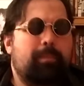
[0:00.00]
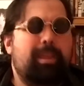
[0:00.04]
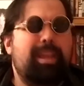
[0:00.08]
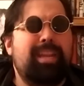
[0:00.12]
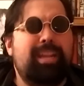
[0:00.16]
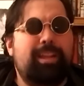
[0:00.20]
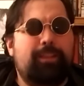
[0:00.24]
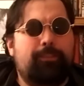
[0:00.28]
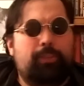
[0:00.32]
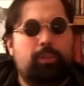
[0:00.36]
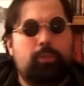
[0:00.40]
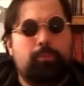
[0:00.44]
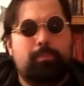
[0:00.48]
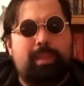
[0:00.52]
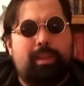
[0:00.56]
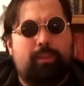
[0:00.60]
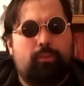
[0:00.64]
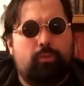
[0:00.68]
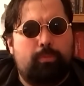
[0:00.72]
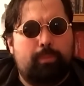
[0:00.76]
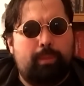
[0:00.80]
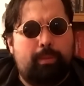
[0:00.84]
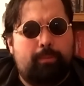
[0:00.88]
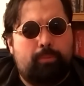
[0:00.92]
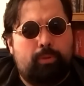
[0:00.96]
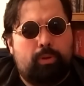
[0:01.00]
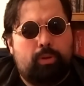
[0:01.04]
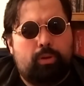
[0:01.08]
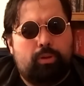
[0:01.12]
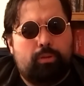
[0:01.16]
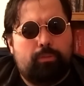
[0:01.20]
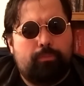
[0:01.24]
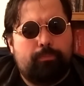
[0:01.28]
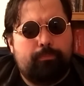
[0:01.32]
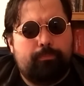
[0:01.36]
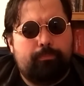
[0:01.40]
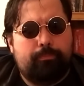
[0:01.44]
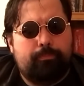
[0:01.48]
Many of you may
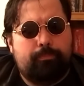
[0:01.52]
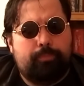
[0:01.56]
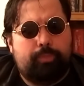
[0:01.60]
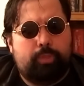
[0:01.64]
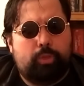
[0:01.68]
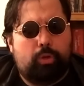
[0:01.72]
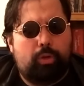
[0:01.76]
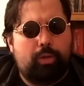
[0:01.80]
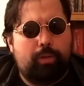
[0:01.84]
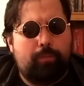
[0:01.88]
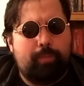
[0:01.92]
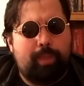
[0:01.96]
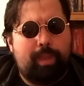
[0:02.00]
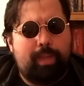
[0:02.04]
remember during